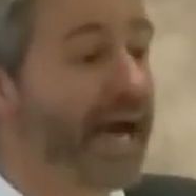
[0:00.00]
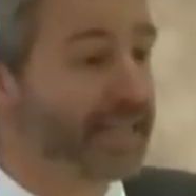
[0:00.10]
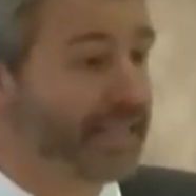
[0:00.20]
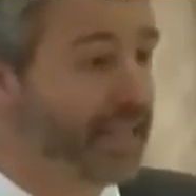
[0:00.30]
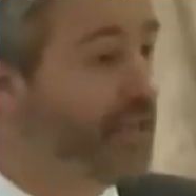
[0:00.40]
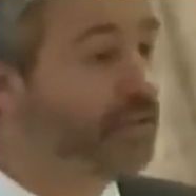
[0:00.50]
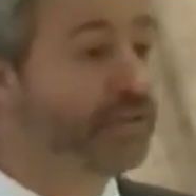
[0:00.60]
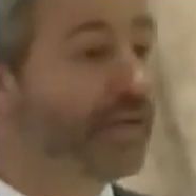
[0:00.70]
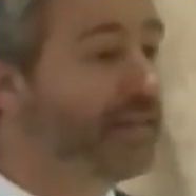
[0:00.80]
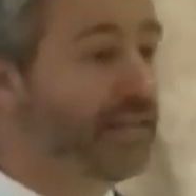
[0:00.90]
acting.
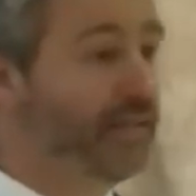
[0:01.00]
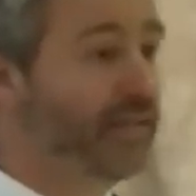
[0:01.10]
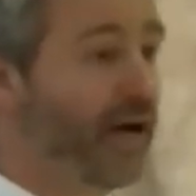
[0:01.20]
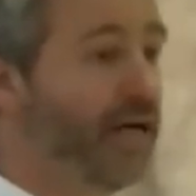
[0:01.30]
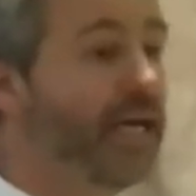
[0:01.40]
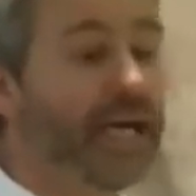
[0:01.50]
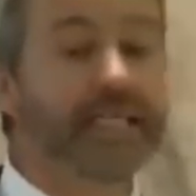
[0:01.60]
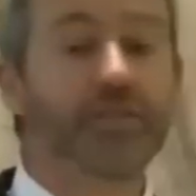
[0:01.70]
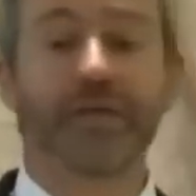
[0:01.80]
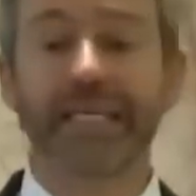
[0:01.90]
There's nothing inside.
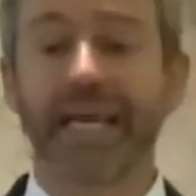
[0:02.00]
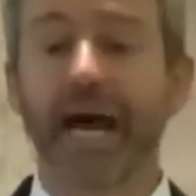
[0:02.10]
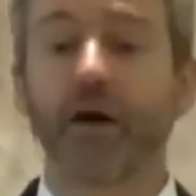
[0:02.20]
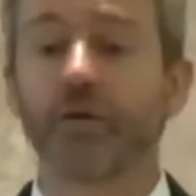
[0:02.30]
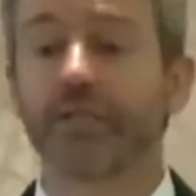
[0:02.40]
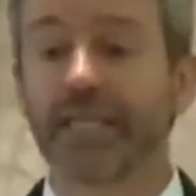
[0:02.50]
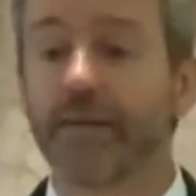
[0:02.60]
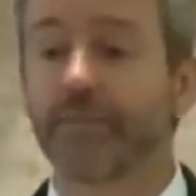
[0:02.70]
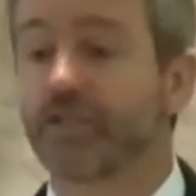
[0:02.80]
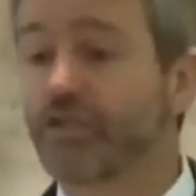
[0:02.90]
He's doing an outward
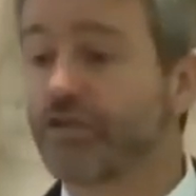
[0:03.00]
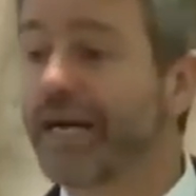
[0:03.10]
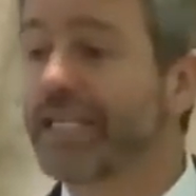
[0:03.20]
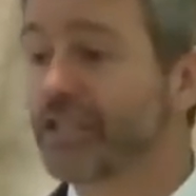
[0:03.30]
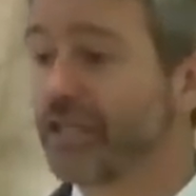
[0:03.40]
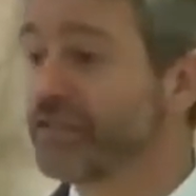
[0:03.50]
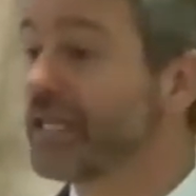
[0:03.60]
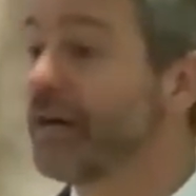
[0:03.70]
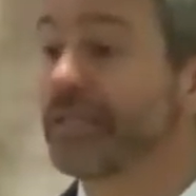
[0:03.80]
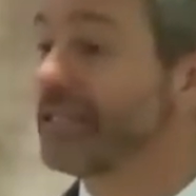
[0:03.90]
demonstration of
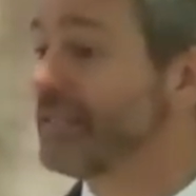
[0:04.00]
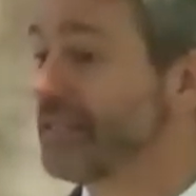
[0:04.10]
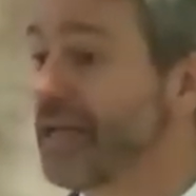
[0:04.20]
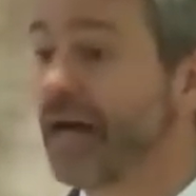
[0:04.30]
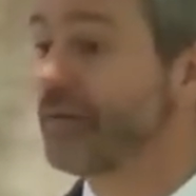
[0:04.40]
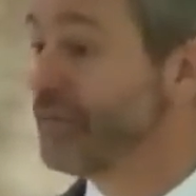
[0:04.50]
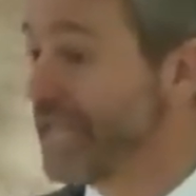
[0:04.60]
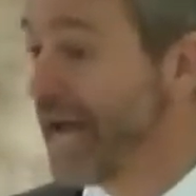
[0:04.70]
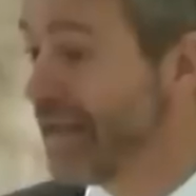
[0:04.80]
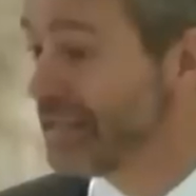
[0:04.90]
something that's not a
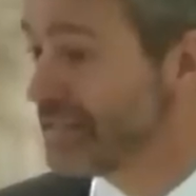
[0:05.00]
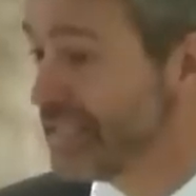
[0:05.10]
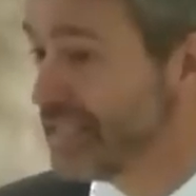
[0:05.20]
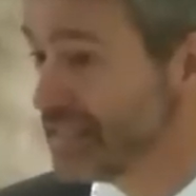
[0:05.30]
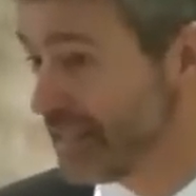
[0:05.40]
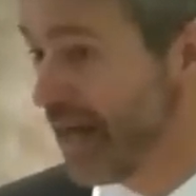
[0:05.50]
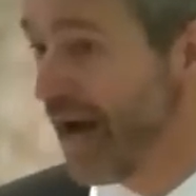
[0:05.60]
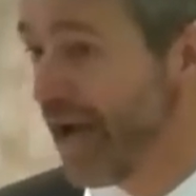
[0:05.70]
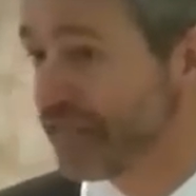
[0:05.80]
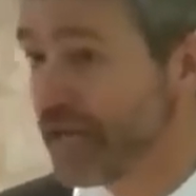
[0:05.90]
reality in his
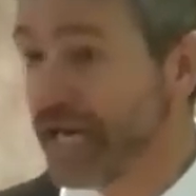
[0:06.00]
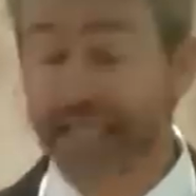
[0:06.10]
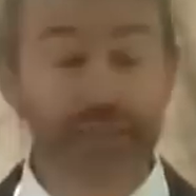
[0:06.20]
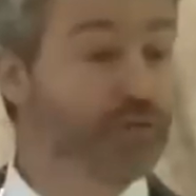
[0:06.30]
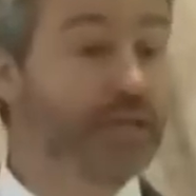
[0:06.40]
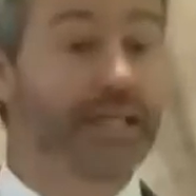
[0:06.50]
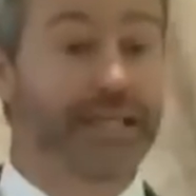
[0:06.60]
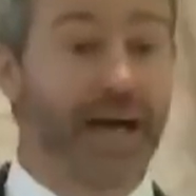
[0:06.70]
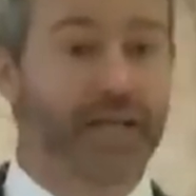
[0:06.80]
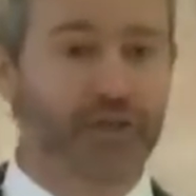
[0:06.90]
life. He's
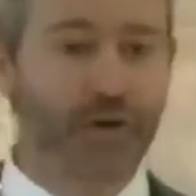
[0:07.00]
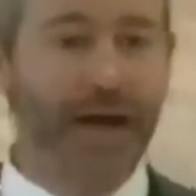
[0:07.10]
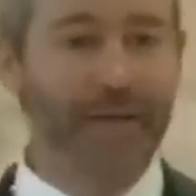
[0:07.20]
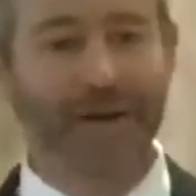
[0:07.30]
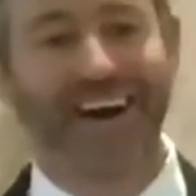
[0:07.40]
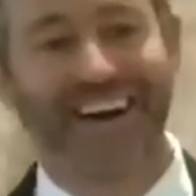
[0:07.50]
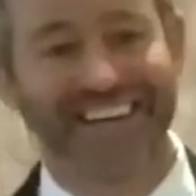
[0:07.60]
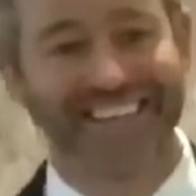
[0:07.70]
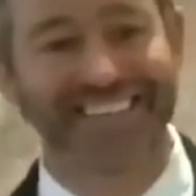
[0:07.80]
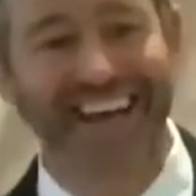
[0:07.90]
really not trapped
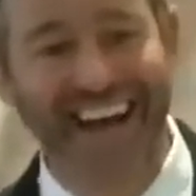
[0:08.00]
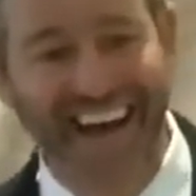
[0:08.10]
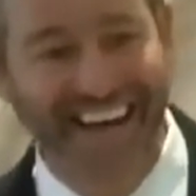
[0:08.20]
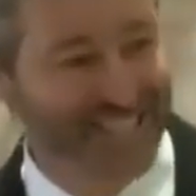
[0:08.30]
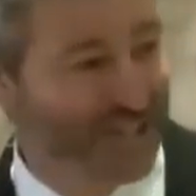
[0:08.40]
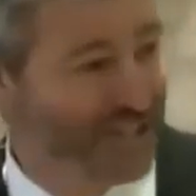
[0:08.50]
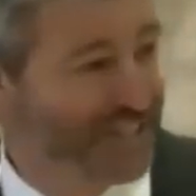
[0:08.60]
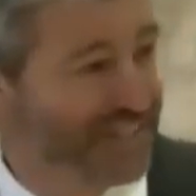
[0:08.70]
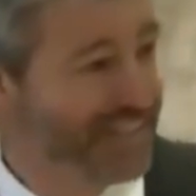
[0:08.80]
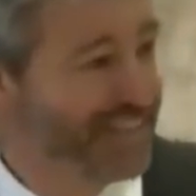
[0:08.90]
behind glass.
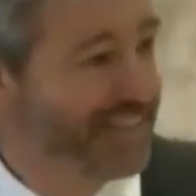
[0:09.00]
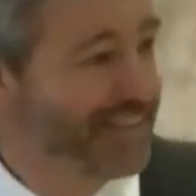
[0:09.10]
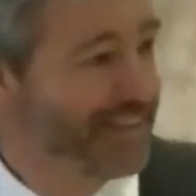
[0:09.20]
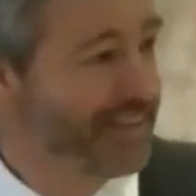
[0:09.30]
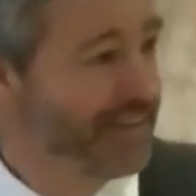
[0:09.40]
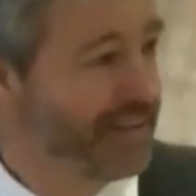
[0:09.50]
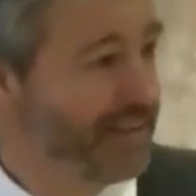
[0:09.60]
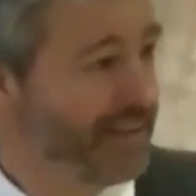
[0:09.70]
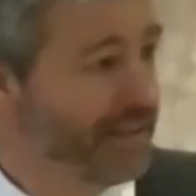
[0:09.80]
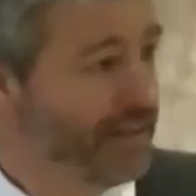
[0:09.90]

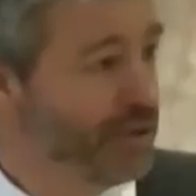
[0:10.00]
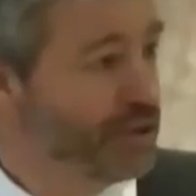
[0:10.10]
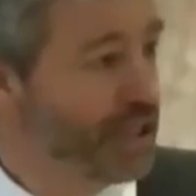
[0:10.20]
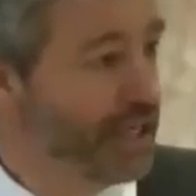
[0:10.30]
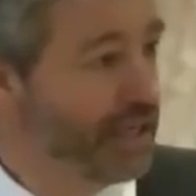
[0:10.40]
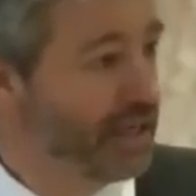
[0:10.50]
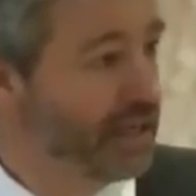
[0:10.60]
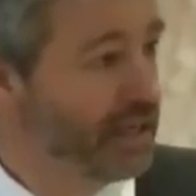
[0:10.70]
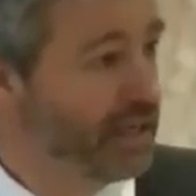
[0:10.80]
Do you see?